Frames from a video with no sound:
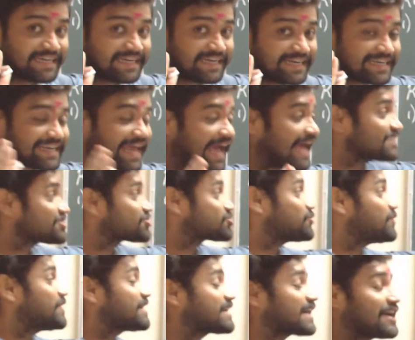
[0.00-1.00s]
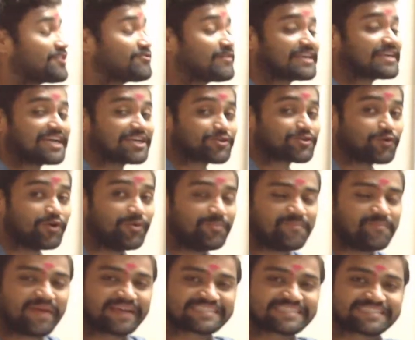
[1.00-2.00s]
It has to be converted to
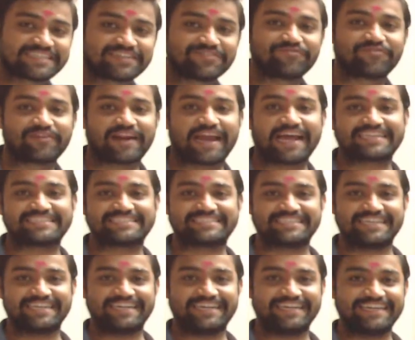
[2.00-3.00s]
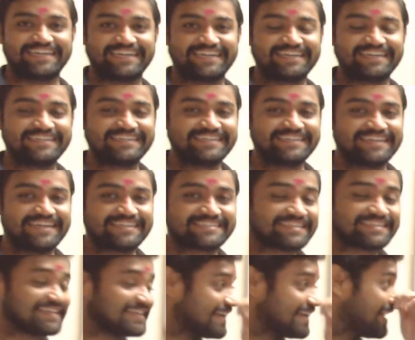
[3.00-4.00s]
mixed fraction,
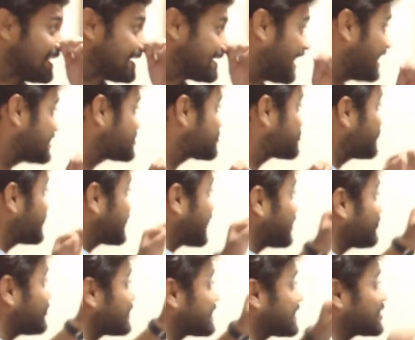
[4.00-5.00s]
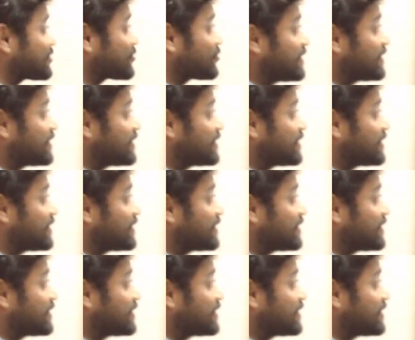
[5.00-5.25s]
isn't it? It has to be converted to